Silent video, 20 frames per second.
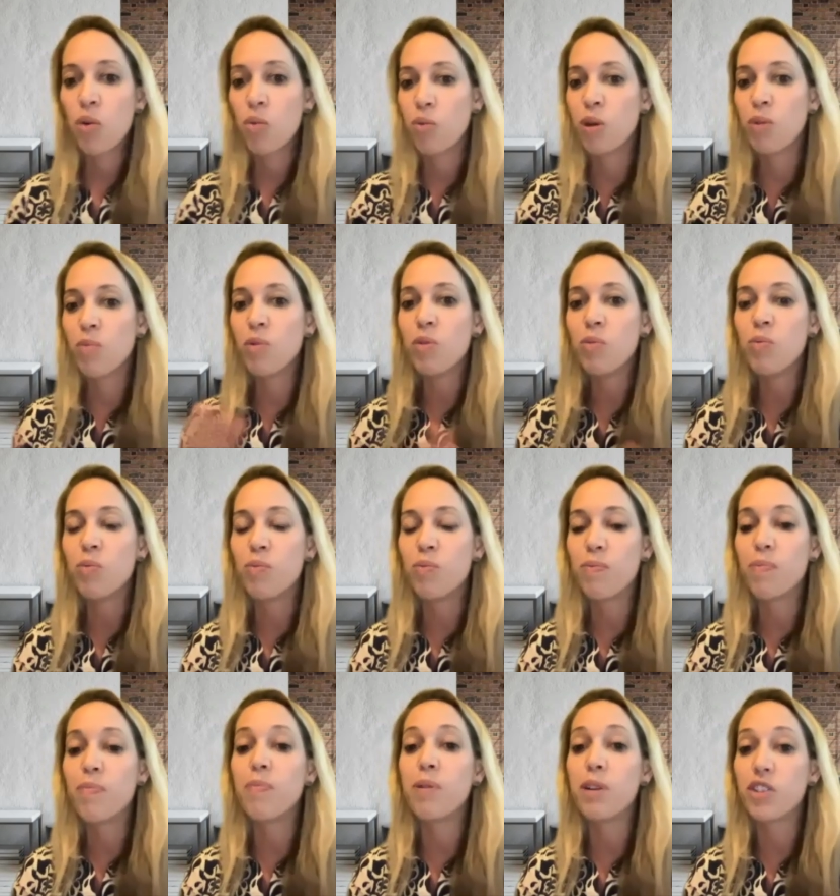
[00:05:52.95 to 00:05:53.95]
We will
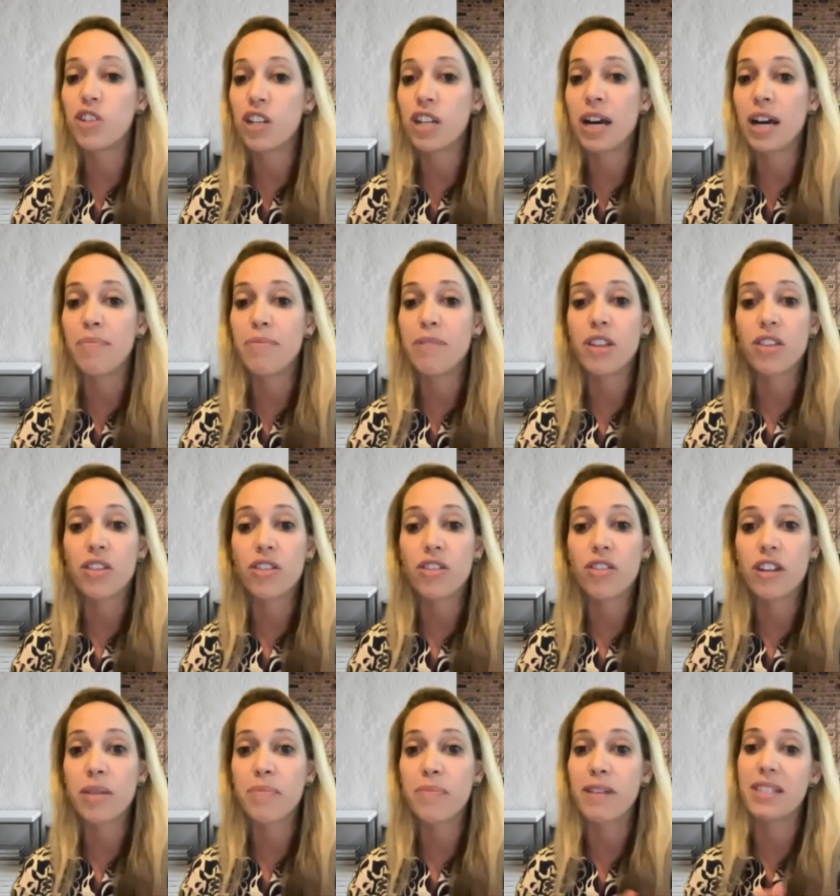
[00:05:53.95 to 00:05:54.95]
push it up to
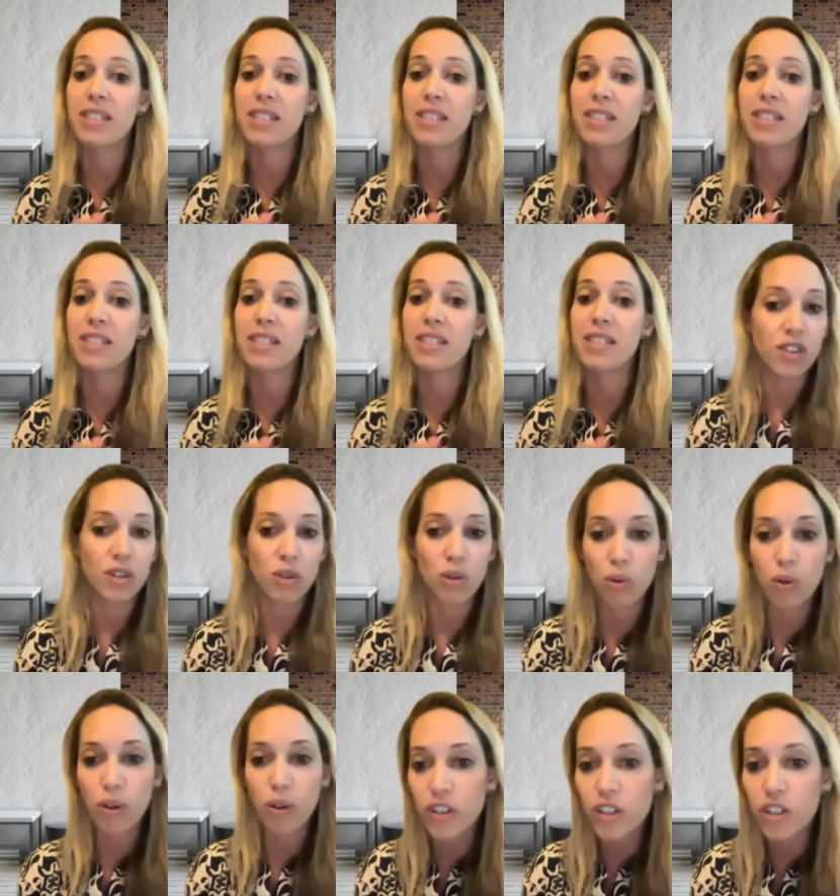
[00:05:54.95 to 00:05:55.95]
three business days
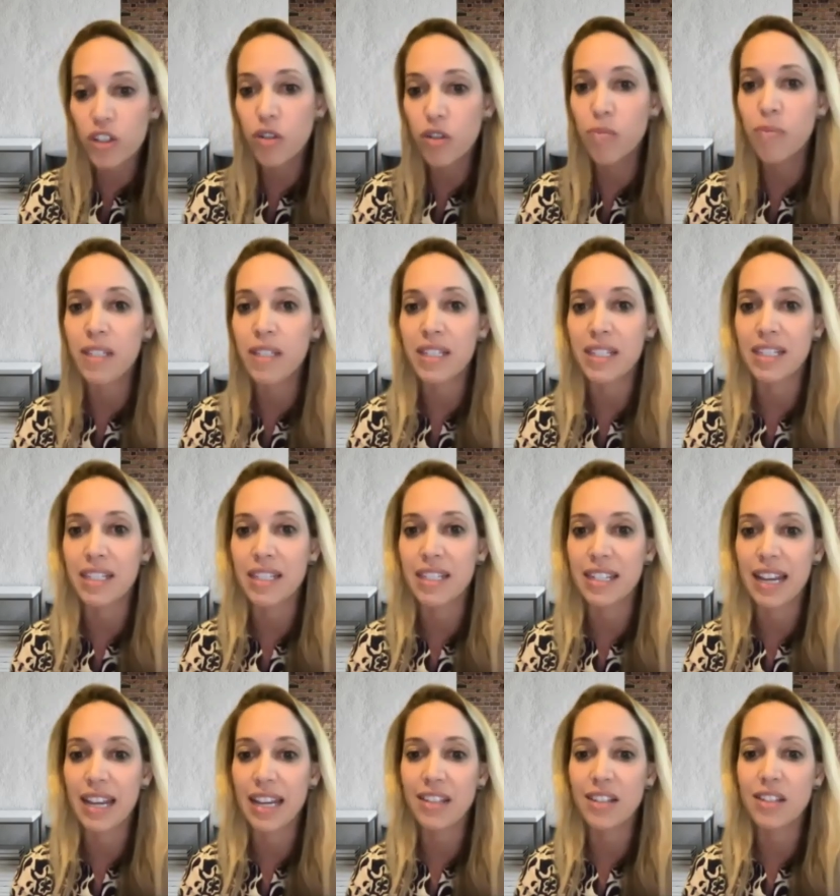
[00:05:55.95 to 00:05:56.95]
or two business
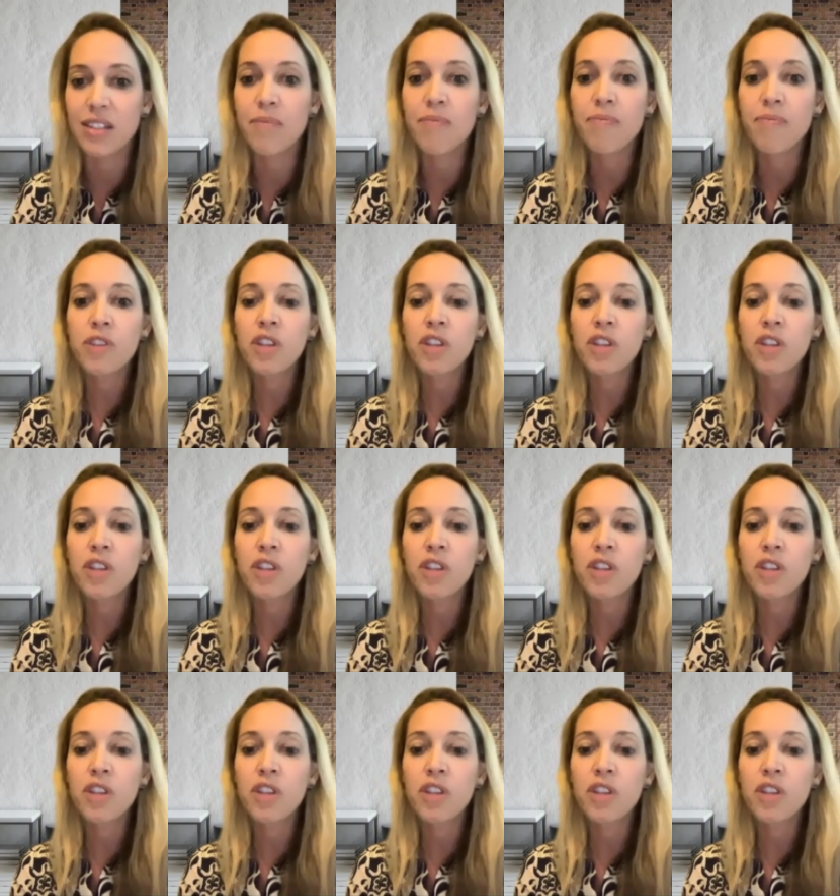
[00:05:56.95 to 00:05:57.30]
days.